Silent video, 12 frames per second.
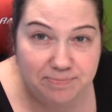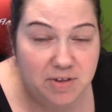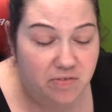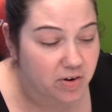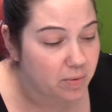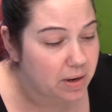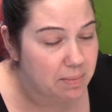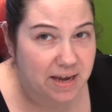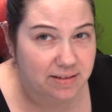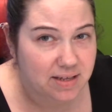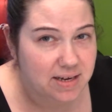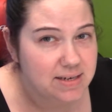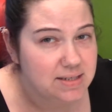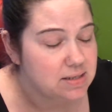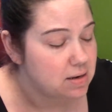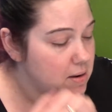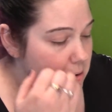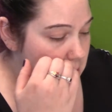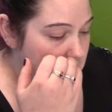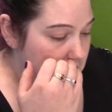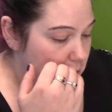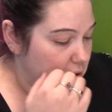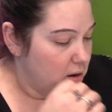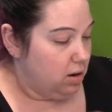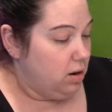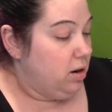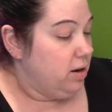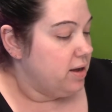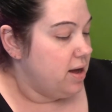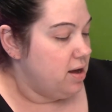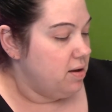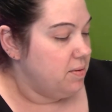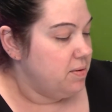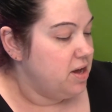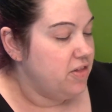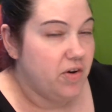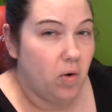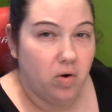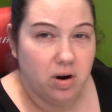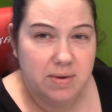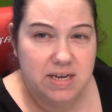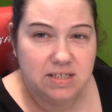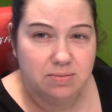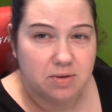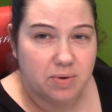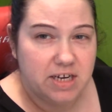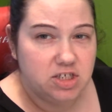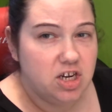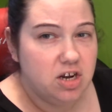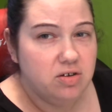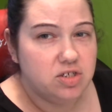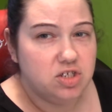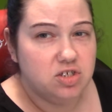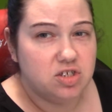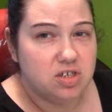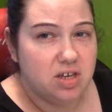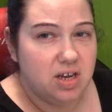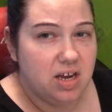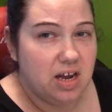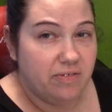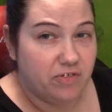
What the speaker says: if you want to make these. The Orbeez, the ratio is usually,